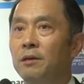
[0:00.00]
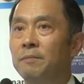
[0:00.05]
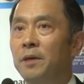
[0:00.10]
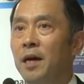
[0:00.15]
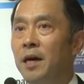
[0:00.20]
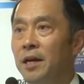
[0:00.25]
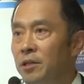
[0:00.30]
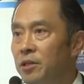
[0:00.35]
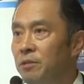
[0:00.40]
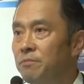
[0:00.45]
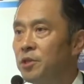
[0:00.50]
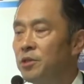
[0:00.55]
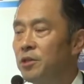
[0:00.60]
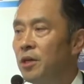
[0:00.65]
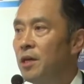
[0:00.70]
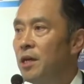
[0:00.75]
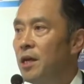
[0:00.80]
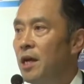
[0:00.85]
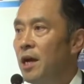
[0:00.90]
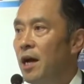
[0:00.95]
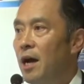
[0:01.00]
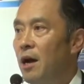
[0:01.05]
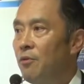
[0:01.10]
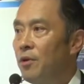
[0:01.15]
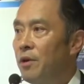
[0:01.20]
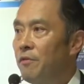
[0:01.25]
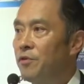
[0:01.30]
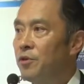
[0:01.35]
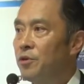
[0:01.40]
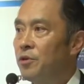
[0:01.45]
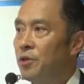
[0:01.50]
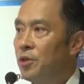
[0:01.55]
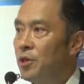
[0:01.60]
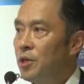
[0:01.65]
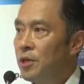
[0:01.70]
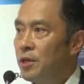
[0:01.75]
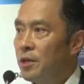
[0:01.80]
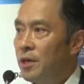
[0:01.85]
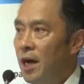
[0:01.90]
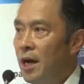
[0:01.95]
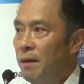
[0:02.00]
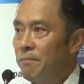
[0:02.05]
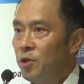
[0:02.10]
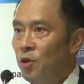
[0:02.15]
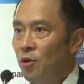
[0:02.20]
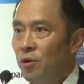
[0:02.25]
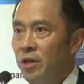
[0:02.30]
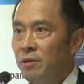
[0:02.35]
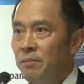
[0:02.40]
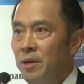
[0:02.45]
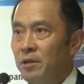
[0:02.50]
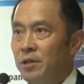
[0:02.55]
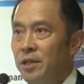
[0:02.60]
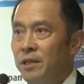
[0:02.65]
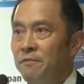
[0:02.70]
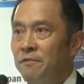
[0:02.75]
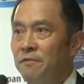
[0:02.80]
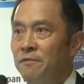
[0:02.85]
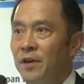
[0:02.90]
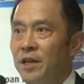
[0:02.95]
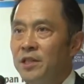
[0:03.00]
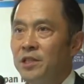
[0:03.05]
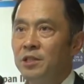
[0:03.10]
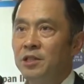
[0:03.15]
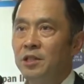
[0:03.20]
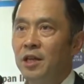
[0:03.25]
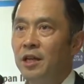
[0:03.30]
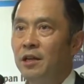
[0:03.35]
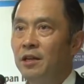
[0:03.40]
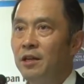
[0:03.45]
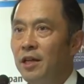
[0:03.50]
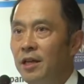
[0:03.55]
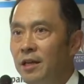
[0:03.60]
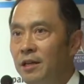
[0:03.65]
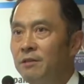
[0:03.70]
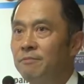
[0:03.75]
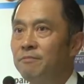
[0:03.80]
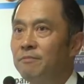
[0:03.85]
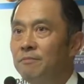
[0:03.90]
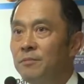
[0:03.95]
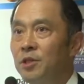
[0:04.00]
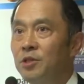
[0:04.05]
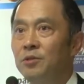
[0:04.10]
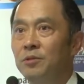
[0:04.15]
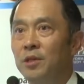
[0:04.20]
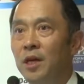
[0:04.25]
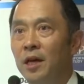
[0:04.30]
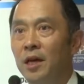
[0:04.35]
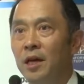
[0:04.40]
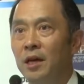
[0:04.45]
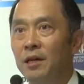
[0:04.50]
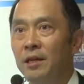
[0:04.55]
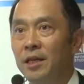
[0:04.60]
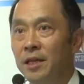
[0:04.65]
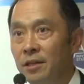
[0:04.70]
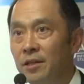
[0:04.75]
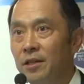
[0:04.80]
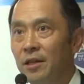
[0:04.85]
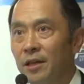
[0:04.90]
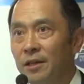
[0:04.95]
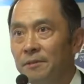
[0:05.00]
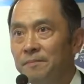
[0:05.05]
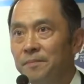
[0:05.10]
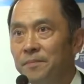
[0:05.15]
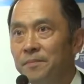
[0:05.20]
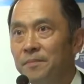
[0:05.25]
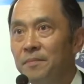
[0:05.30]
uh, items. However, I'm talking about investing in uh, India,